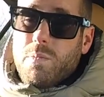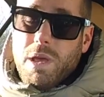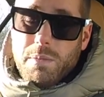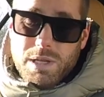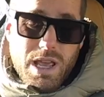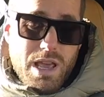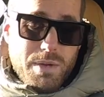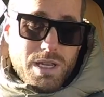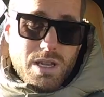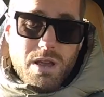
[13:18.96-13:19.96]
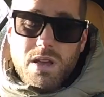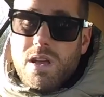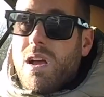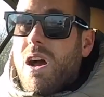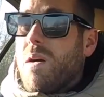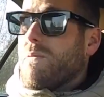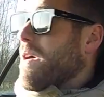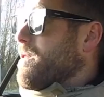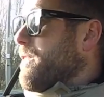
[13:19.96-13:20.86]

be able to hear me. So I'm very,